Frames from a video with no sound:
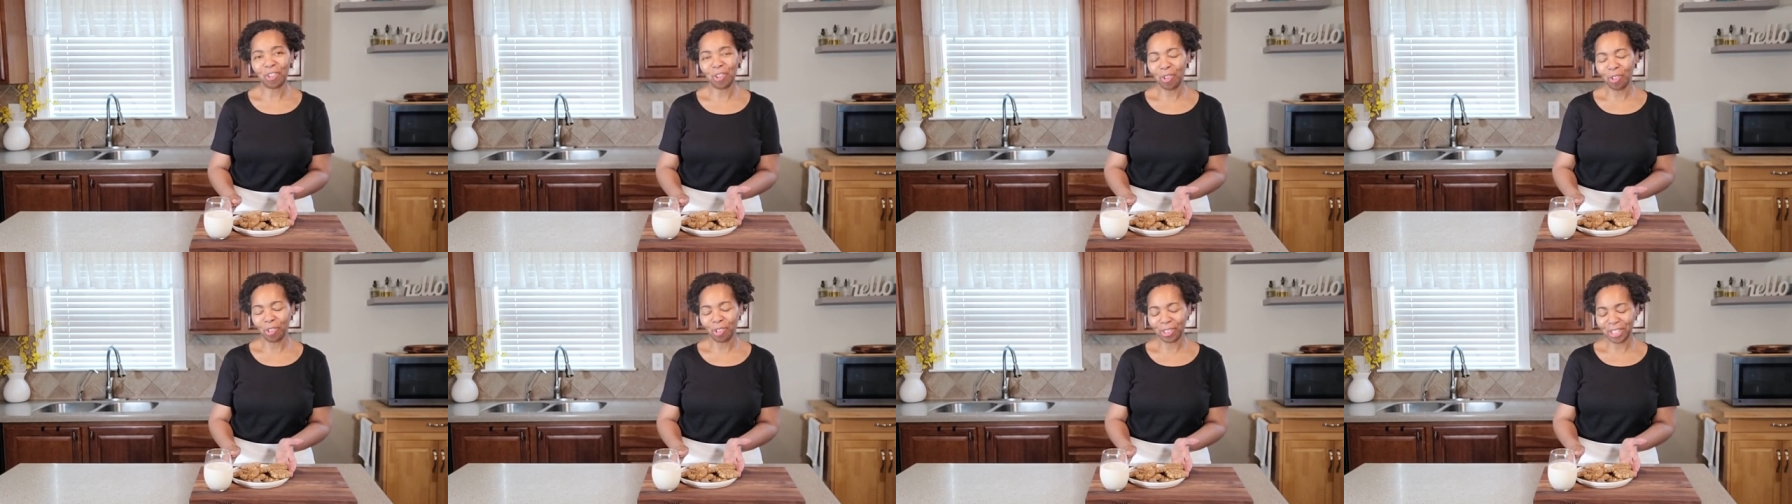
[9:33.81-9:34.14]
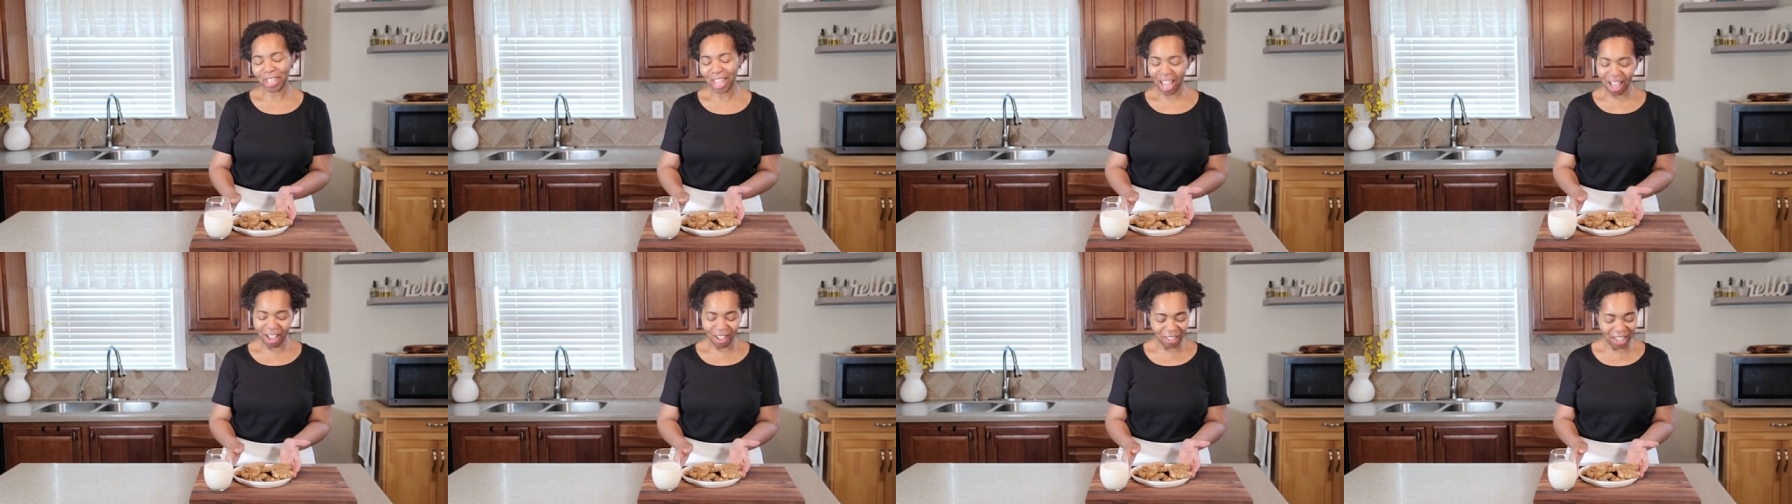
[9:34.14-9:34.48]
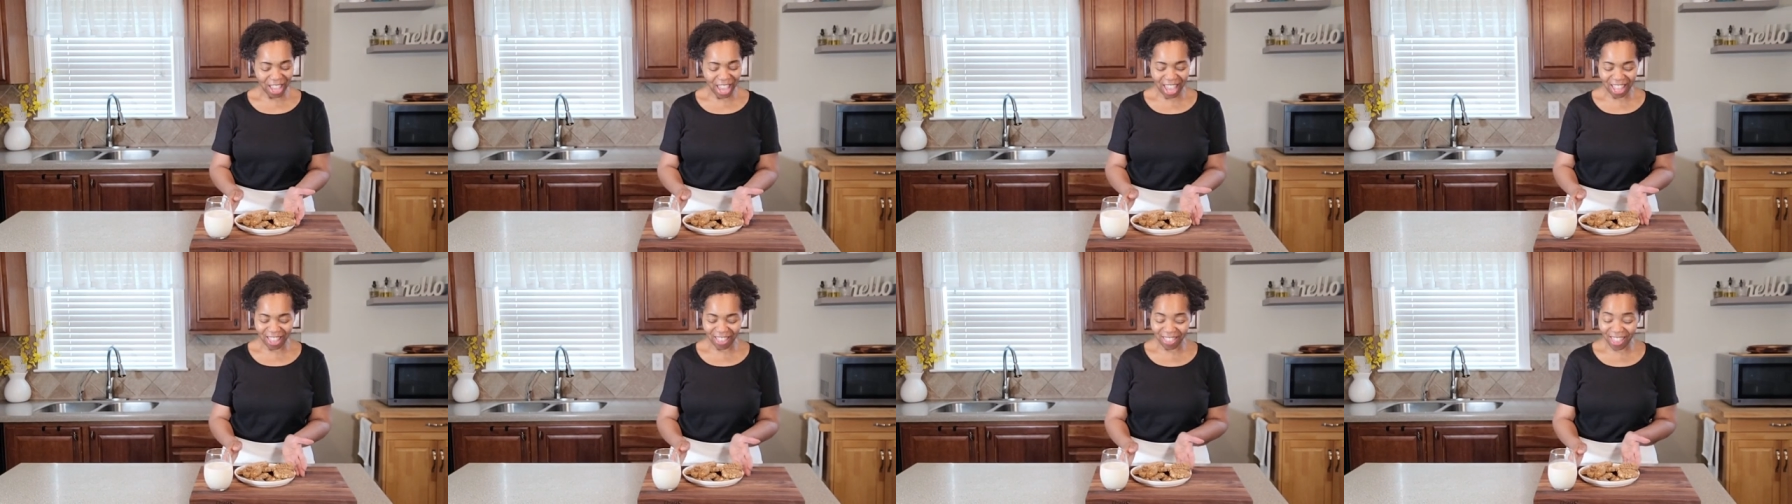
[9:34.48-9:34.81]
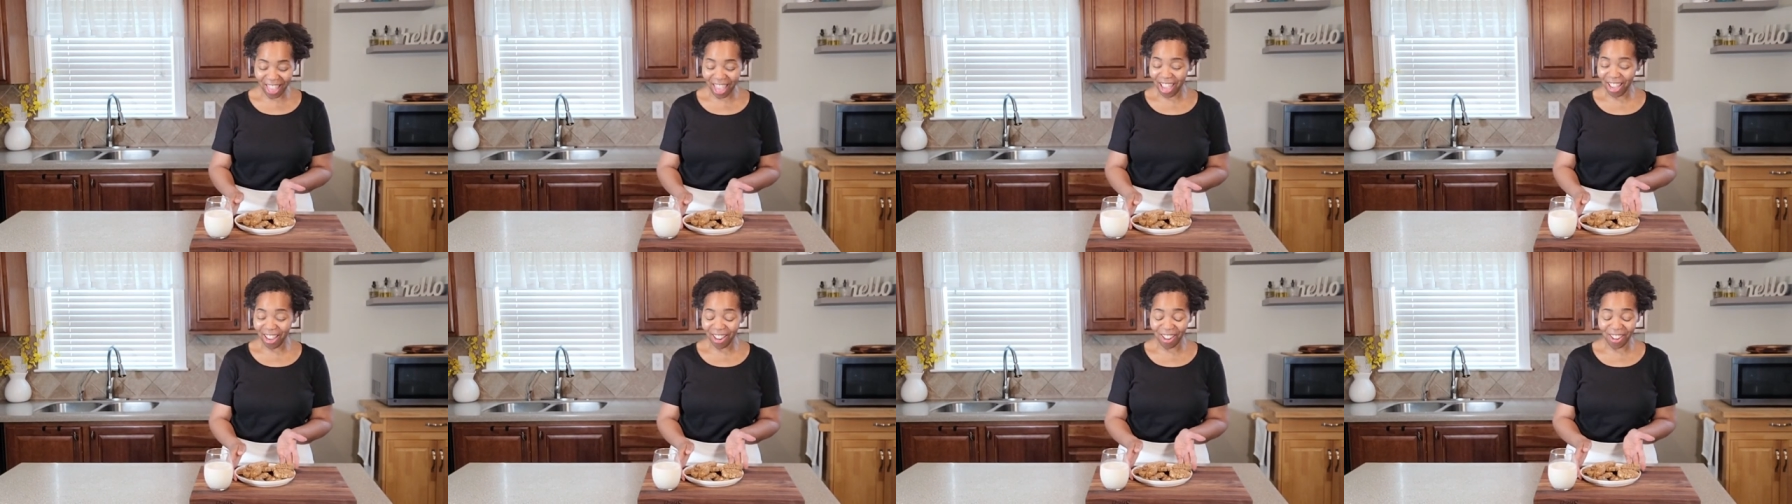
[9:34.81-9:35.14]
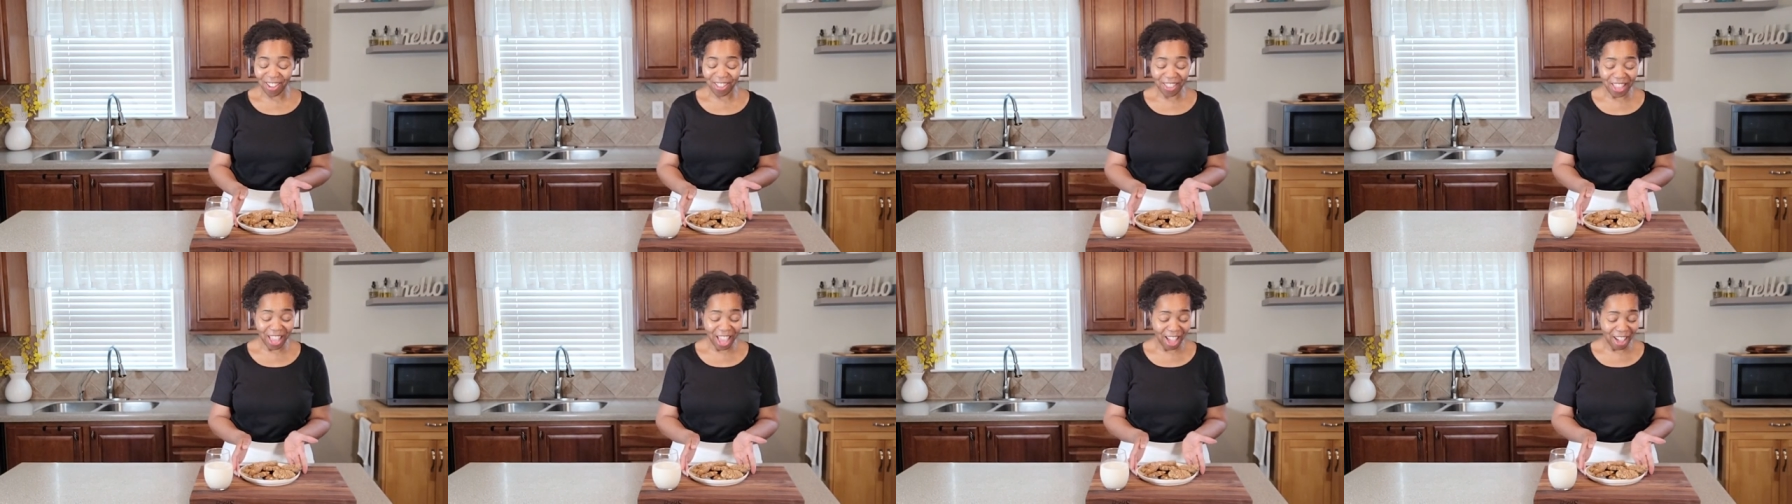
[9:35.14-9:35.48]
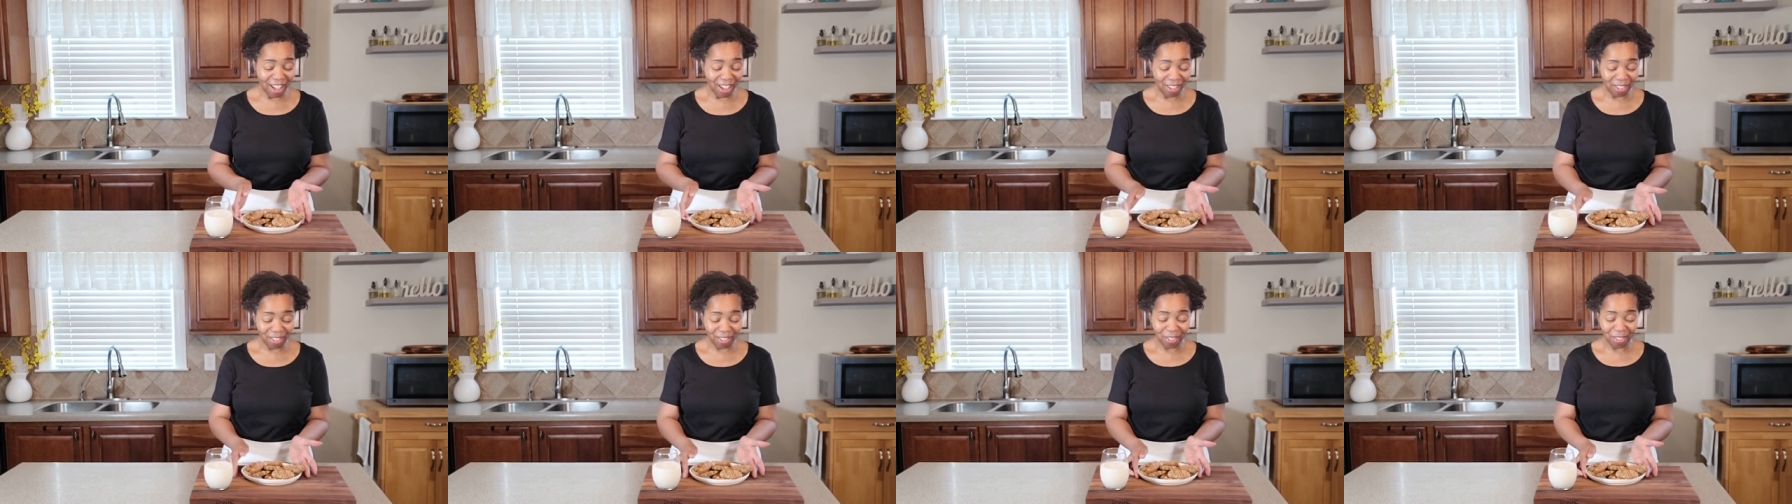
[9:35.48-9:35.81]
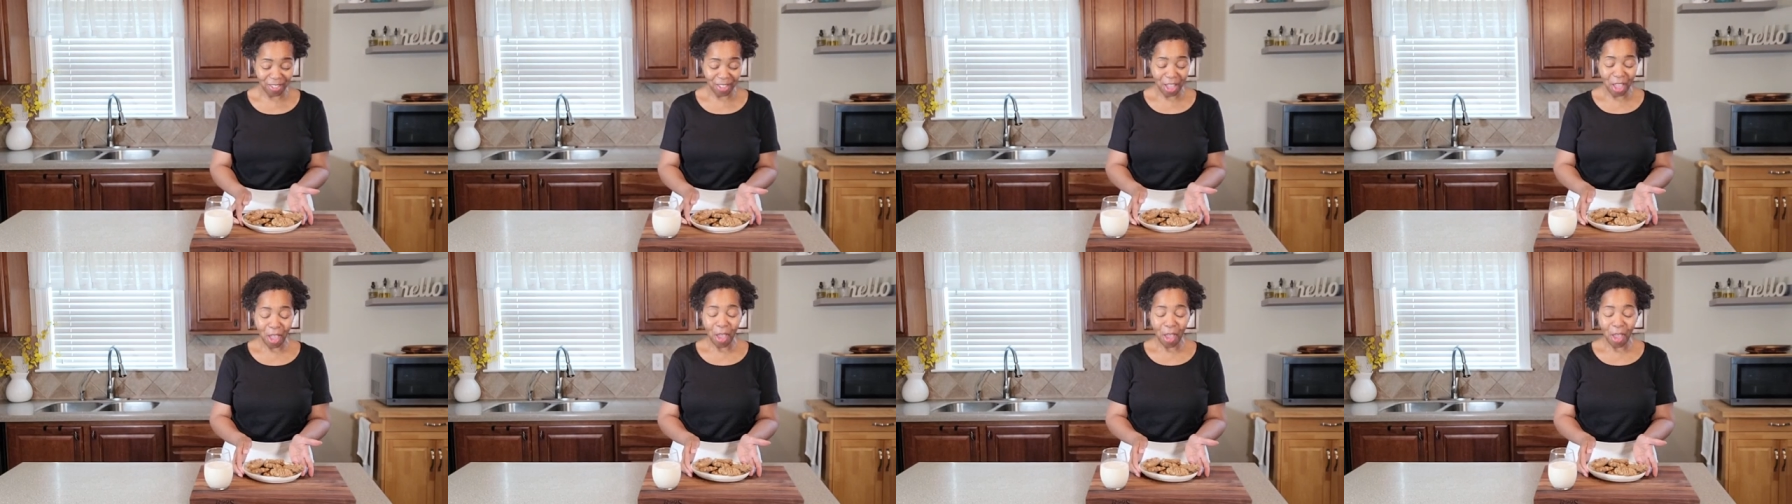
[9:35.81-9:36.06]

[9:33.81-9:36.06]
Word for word: cooled down and they are now